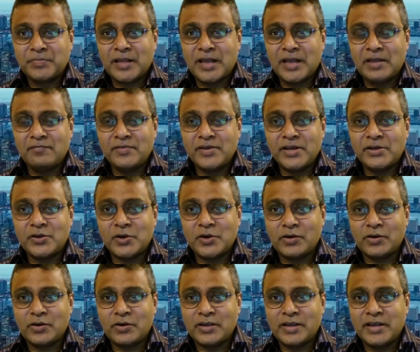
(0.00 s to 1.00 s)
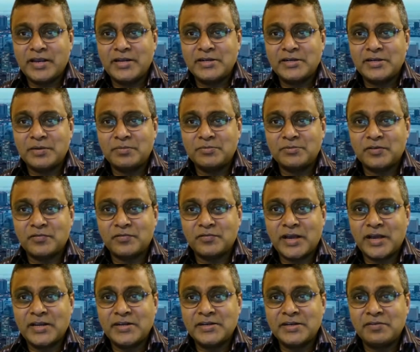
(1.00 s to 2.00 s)
And we are talking in terms of
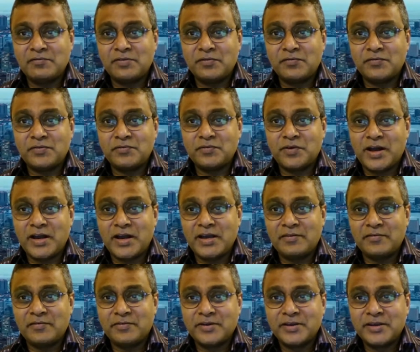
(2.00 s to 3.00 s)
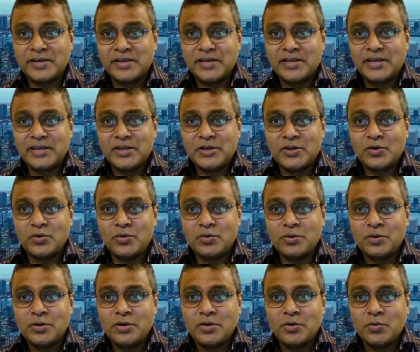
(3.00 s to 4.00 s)
1955, you know,
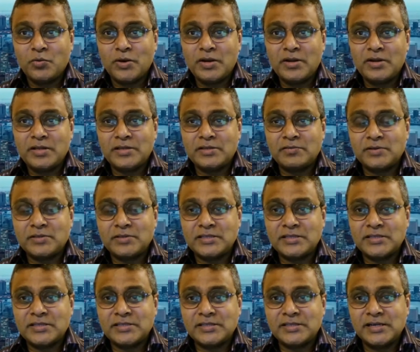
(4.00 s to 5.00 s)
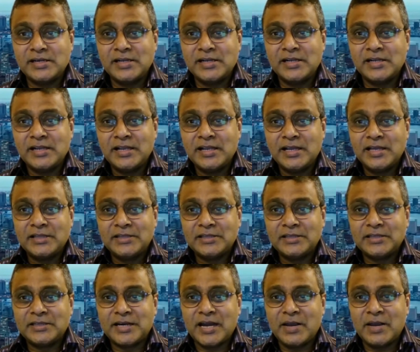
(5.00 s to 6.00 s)
when it was still
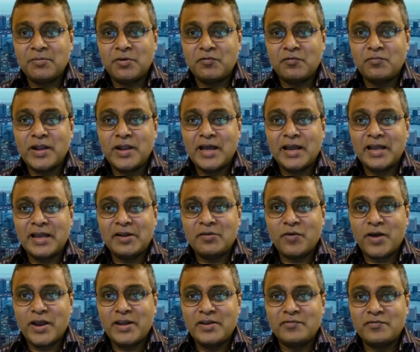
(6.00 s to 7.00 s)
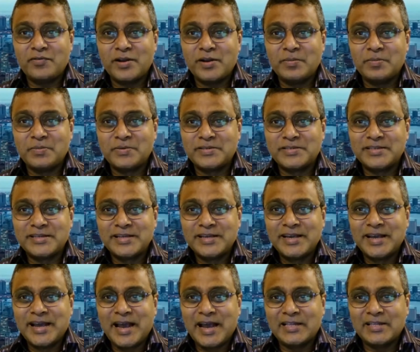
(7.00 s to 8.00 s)
the time of black and white films
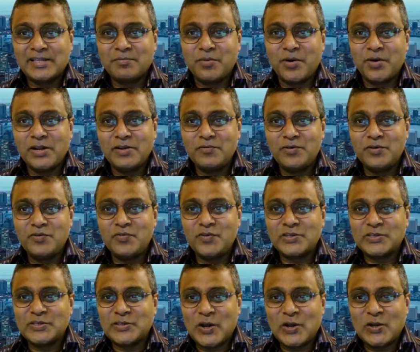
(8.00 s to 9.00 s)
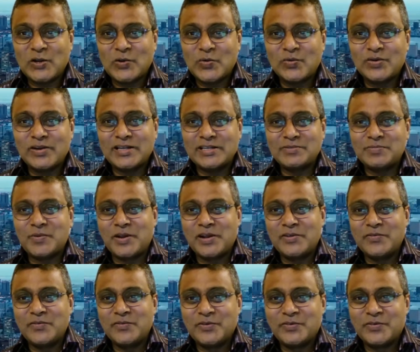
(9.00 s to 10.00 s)
and the Bollywood was not known as
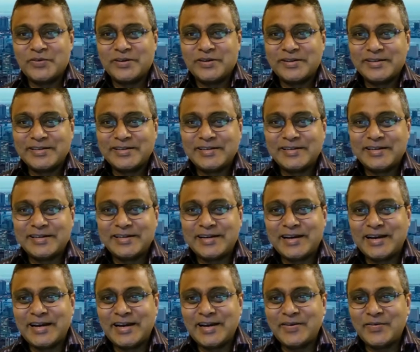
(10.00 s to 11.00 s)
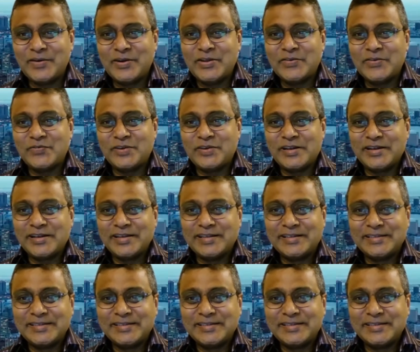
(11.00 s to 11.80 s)
Bollywood. How do you feel?